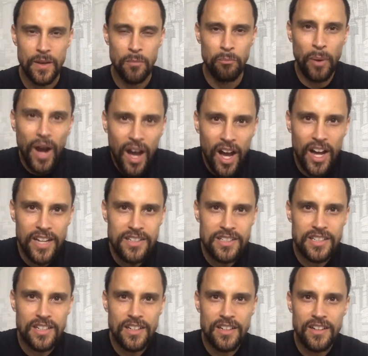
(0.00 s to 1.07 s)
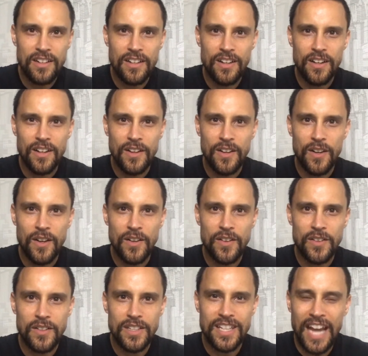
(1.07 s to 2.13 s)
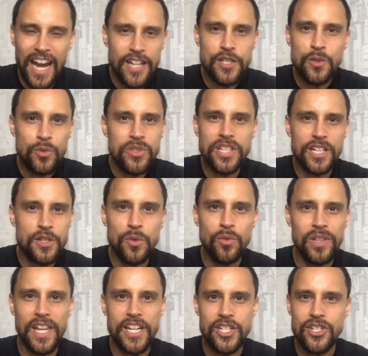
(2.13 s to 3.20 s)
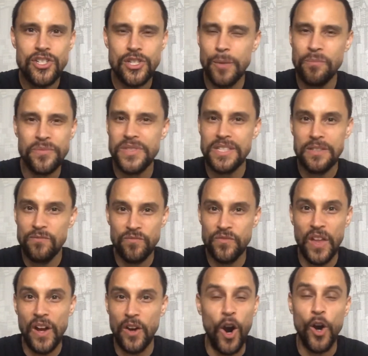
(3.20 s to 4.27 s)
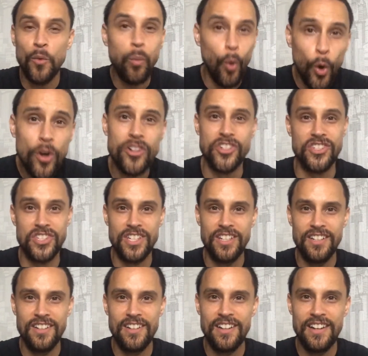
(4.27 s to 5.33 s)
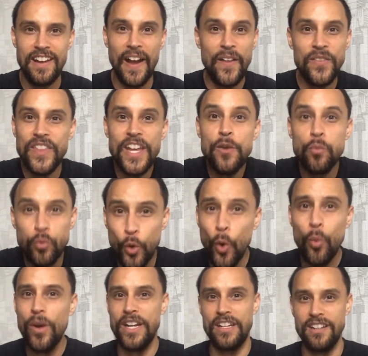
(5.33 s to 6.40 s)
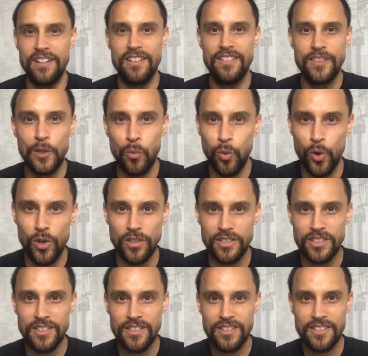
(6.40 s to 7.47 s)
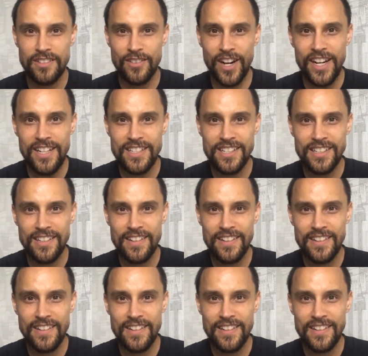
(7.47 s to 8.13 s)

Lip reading: But casual sexual relationships are worse and they ruin the world, right?